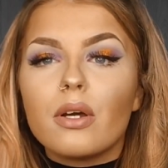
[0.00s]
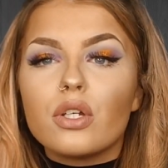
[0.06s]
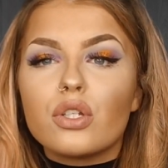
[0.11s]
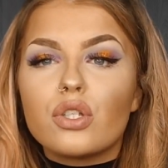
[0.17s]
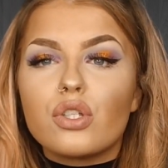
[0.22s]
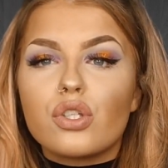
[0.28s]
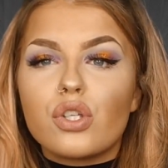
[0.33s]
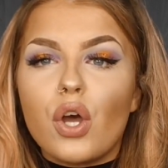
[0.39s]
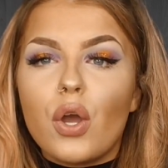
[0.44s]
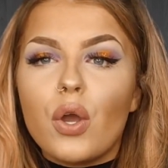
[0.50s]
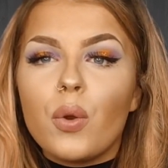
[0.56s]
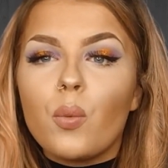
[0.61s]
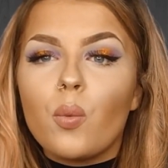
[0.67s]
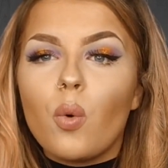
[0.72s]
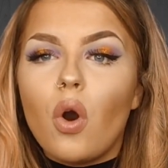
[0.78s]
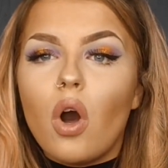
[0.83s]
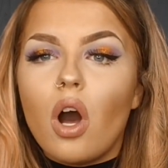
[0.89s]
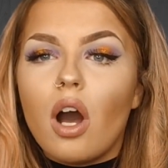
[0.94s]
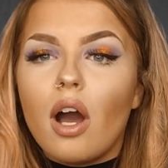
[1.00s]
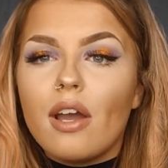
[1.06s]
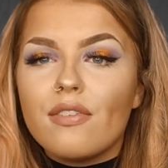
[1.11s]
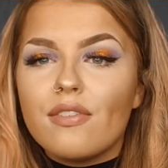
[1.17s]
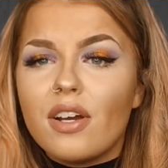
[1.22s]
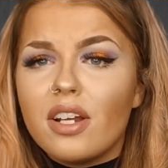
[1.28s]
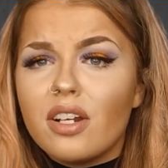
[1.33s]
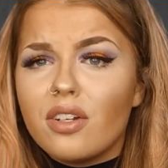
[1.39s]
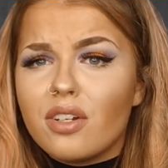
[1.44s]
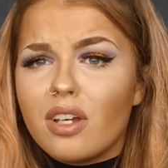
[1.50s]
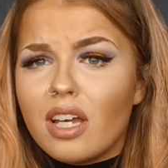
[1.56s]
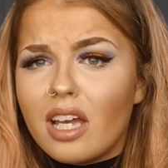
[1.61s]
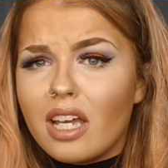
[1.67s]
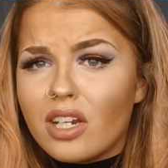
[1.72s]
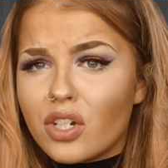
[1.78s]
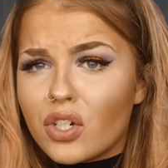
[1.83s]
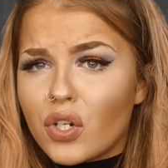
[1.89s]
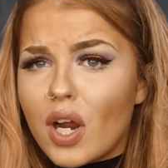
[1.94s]
So what I find of
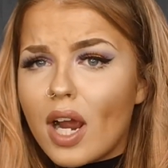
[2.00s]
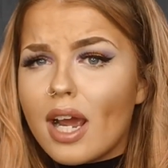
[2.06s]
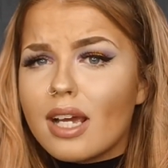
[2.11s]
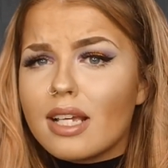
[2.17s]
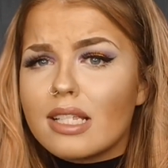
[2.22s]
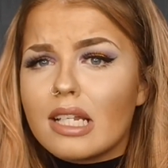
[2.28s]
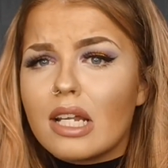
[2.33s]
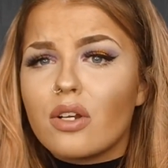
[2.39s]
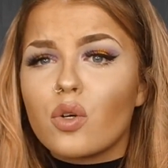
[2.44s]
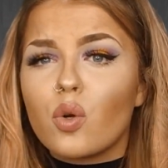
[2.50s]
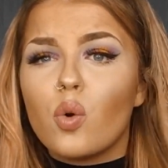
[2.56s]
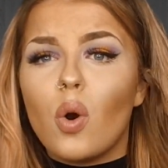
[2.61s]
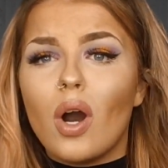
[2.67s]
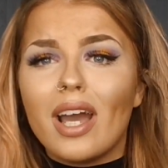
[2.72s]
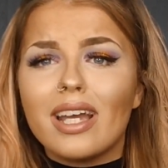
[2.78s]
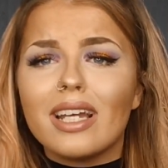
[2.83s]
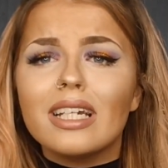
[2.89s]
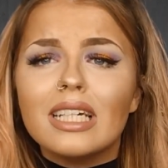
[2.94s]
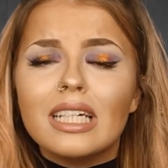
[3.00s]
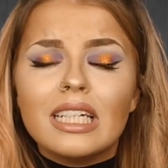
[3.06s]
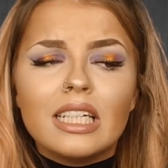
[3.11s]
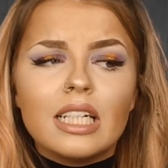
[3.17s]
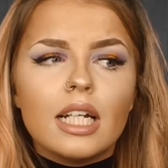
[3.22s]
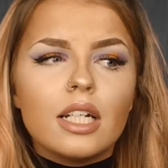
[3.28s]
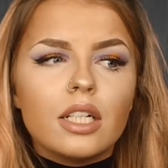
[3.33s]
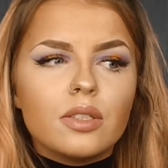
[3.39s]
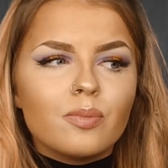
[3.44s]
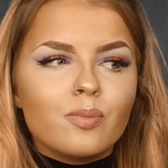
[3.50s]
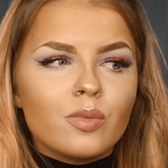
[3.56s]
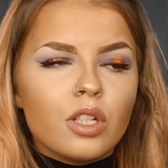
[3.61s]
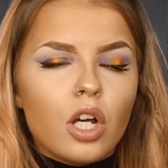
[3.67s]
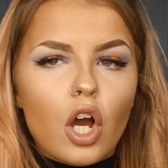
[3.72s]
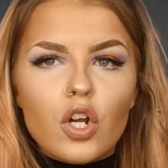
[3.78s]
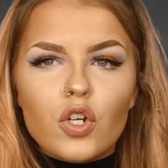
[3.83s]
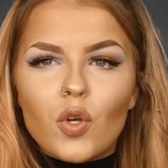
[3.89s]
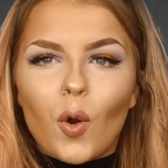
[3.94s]
interest and quite
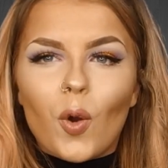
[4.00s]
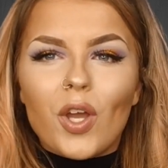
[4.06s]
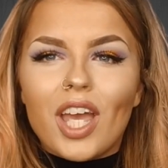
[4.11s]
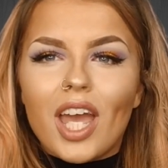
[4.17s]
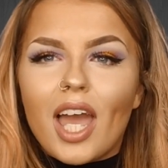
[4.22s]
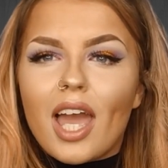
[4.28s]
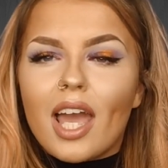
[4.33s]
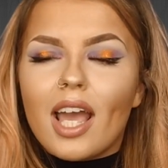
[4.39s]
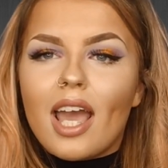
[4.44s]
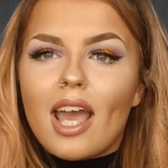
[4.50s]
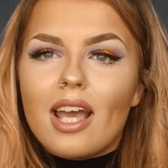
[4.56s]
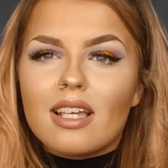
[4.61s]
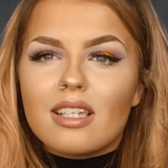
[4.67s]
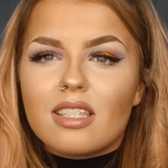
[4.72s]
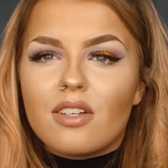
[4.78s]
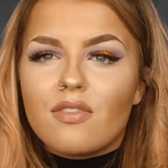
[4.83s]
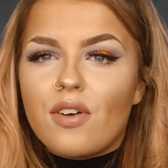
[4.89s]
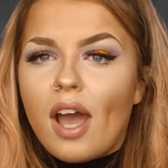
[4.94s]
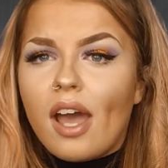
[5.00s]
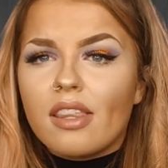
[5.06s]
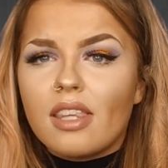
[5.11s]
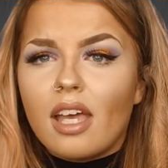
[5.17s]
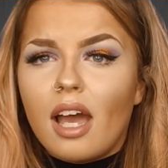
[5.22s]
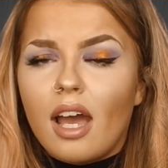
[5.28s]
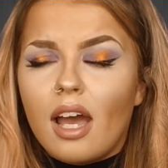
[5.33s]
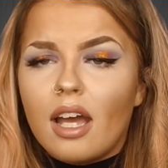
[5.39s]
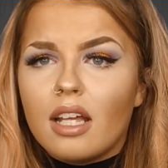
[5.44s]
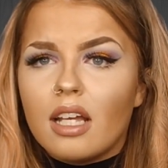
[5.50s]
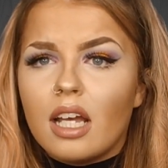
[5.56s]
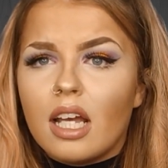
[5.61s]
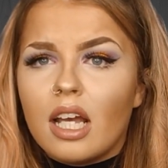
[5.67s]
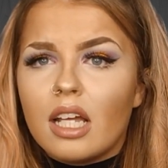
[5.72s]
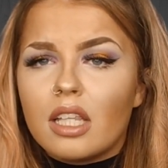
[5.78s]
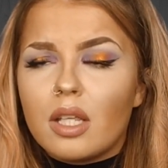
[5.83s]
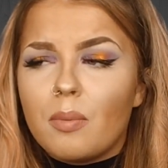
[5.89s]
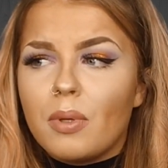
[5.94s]
annoying is the fact that
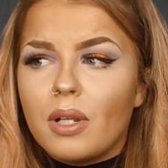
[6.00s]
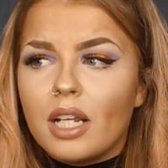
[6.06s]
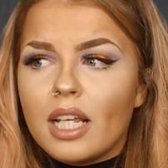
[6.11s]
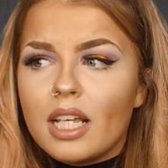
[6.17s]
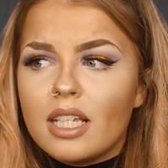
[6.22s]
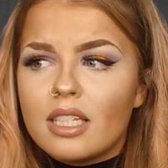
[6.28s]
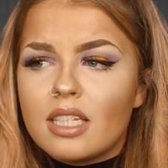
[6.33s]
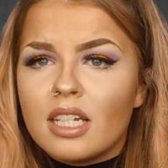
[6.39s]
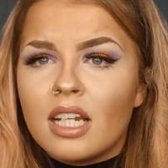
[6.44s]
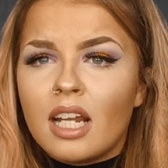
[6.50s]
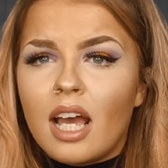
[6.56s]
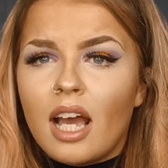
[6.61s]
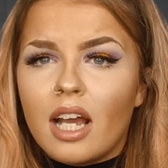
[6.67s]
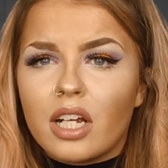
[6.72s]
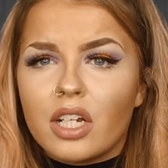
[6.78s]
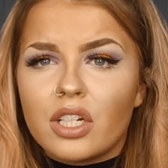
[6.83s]
the police didn't